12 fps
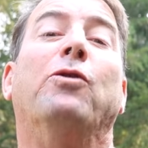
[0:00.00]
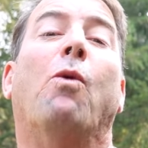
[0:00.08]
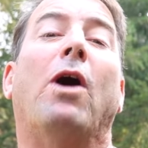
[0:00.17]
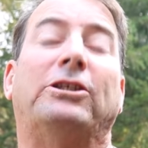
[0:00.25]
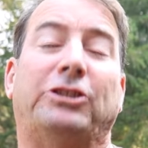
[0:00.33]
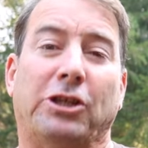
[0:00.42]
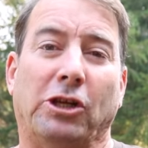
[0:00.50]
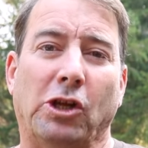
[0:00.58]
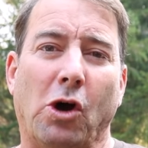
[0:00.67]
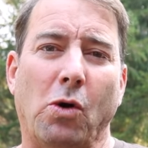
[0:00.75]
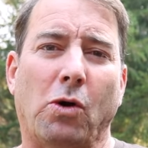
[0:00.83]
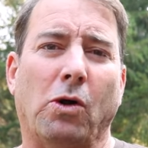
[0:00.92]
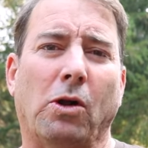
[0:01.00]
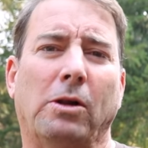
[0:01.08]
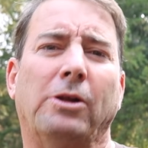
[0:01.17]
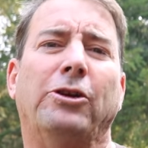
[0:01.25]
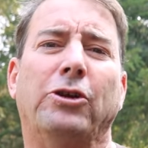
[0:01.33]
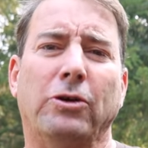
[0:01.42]
you watch the
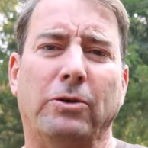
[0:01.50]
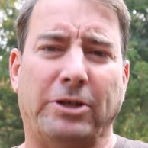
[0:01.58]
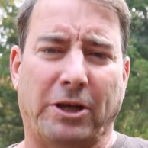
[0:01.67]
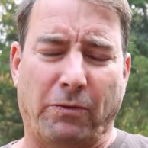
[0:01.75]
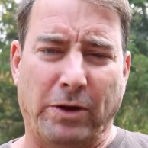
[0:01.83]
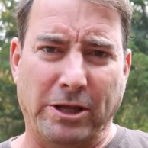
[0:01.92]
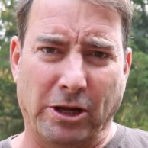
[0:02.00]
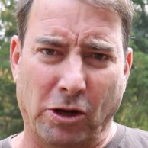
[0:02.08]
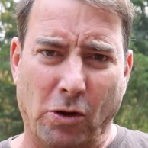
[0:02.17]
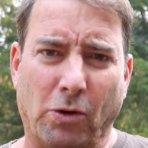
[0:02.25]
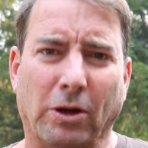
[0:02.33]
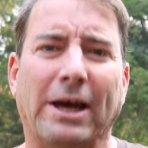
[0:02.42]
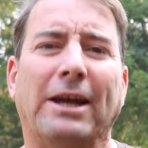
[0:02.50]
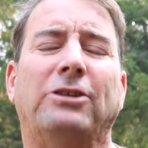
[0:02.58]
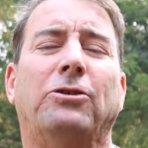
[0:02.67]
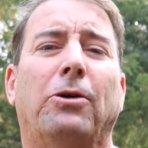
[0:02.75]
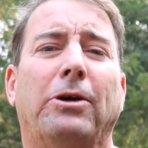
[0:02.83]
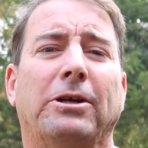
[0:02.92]
local news and read the local
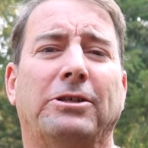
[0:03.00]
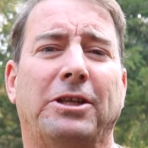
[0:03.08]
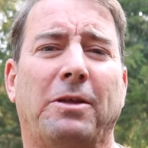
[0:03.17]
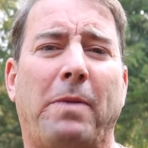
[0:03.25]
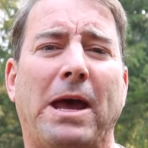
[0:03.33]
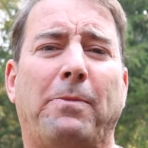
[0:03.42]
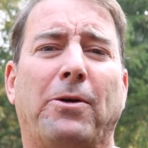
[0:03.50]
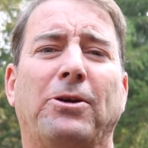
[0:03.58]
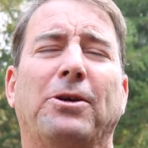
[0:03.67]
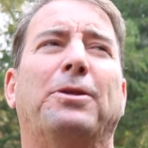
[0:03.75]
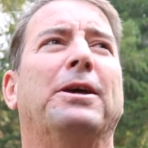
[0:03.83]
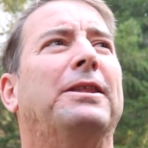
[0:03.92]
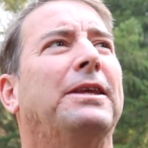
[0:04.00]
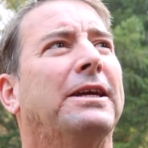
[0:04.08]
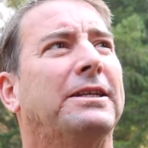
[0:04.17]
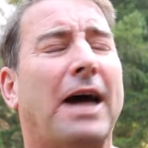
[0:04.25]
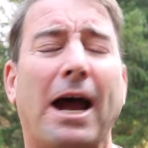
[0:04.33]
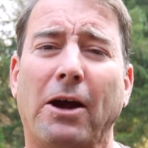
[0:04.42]
editorials in the paper, you think the
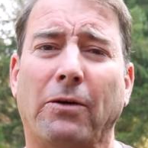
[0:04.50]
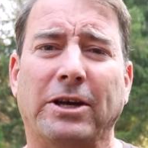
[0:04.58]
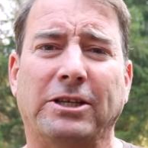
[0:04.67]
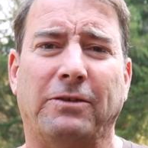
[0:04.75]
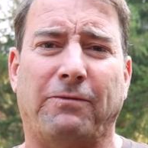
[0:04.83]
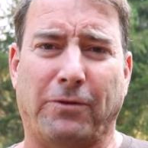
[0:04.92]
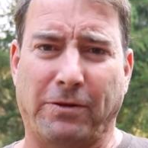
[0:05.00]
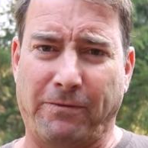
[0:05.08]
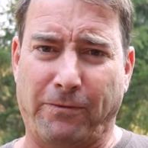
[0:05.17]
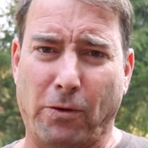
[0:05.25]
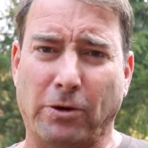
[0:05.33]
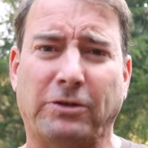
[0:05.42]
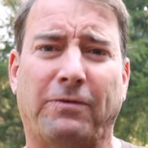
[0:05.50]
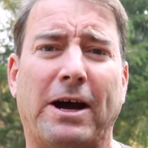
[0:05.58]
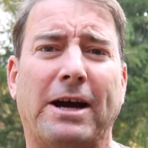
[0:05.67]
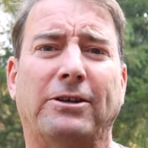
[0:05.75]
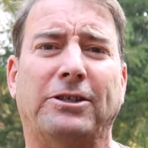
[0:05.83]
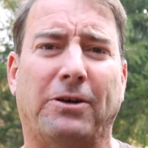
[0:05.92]
entire reason for the forest
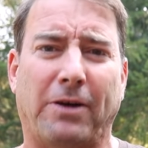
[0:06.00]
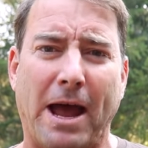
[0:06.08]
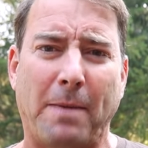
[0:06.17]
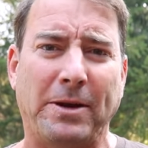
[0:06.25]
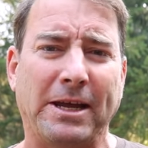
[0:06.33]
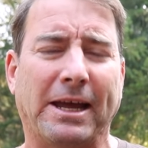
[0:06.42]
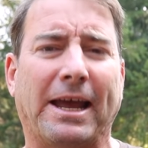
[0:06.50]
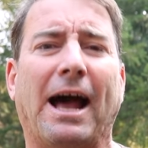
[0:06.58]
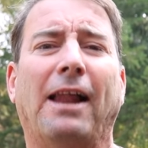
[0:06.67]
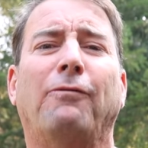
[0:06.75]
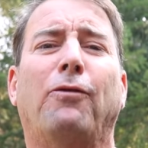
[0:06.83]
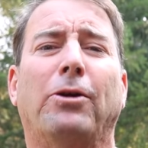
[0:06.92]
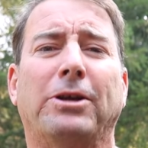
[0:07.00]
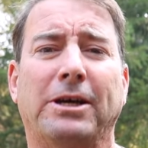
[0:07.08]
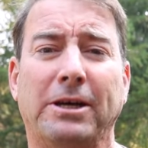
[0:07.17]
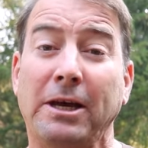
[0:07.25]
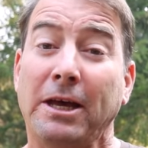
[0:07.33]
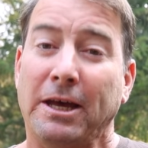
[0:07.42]
fires that are happening in
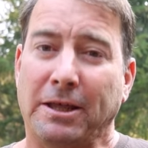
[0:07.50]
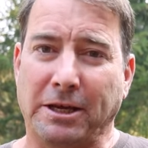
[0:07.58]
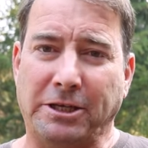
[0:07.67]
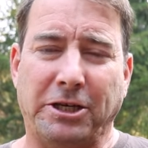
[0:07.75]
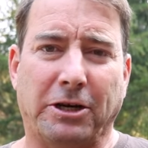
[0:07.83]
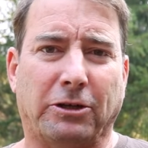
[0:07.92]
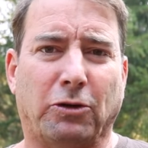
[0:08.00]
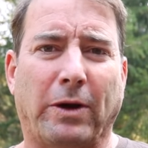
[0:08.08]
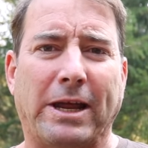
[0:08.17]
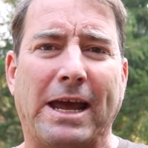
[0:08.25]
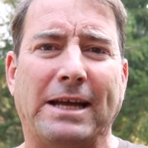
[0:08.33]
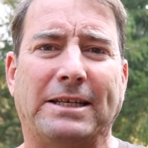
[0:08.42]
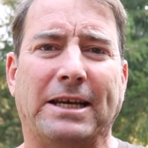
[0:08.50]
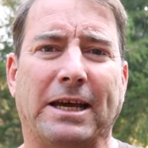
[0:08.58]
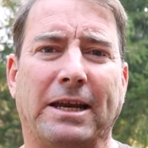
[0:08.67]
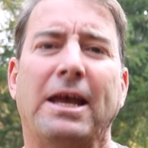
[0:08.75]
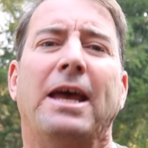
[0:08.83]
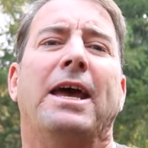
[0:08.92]
California this year,
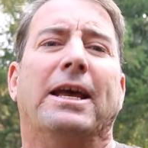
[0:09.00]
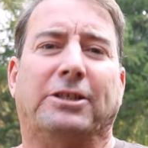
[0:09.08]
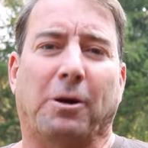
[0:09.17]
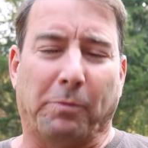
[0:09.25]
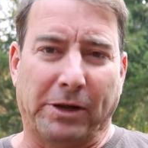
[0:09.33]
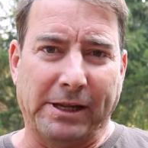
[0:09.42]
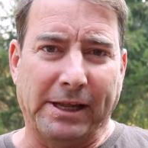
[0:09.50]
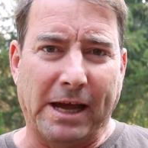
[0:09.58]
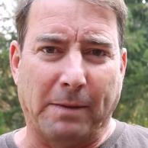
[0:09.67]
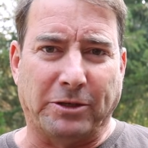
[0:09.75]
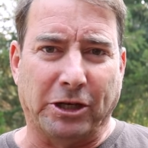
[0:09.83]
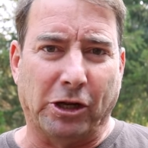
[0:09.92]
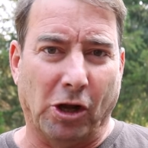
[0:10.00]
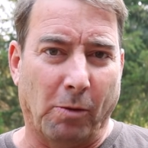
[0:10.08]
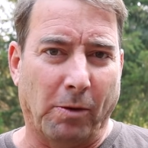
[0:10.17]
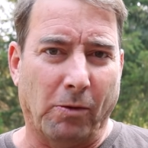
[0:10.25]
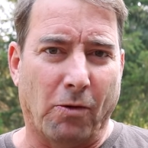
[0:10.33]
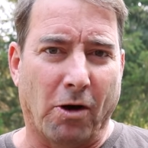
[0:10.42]
2018, is completely up to
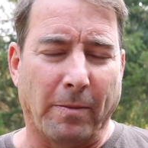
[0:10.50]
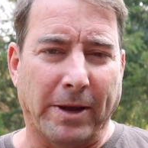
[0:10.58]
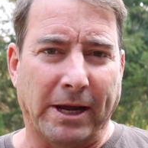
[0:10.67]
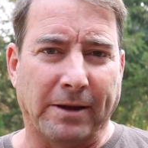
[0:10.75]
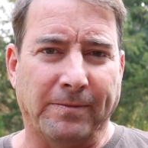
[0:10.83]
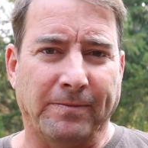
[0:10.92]
global warming.